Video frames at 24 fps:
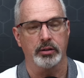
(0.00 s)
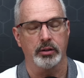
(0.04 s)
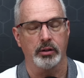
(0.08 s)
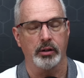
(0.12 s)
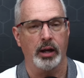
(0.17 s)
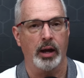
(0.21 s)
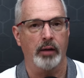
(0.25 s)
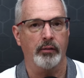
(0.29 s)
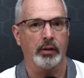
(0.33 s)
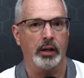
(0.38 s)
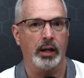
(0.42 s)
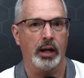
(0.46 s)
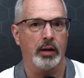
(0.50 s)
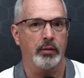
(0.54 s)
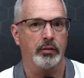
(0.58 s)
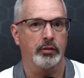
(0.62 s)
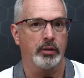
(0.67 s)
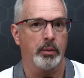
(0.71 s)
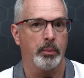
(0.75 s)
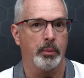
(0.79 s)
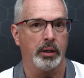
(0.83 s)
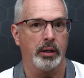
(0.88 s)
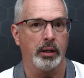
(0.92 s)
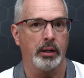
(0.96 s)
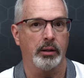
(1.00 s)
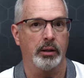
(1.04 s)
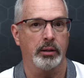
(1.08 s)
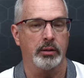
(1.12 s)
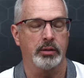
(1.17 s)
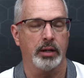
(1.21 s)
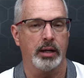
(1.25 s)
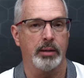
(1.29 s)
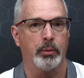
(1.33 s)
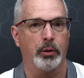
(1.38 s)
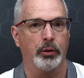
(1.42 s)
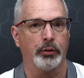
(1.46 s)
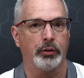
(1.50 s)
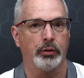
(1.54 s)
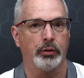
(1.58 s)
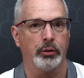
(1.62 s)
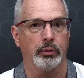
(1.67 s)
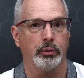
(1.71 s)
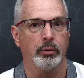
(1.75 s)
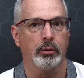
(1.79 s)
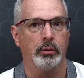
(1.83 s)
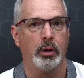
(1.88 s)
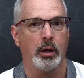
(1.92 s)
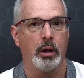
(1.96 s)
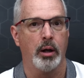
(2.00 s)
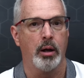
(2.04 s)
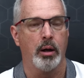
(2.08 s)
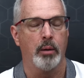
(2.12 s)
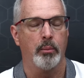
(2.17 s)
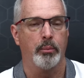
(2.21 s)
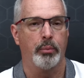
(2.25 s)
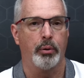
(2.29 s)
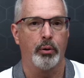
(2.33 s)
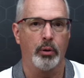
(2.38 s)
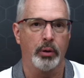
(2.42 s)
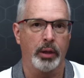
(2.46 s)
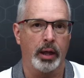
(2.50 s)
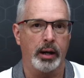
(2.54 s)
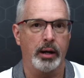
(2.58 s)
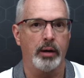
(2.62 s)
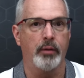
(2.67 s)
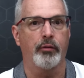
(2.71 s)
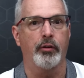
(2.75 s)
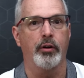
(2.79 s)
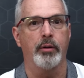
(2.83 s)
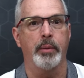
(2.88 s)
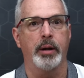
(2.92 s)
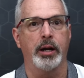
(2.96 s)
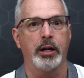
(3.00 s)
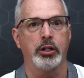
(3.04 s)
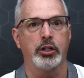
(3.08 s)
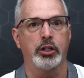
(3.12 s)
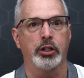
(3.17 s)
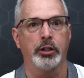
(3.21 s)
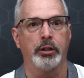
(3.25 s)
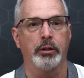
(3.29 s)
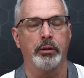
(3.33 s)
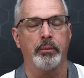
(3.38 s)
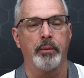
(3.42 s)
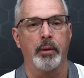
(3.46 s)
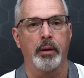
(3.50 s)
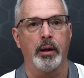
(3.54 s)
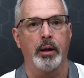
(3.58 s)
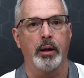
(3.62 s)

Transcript: So you have to have somebody that's able to pull that information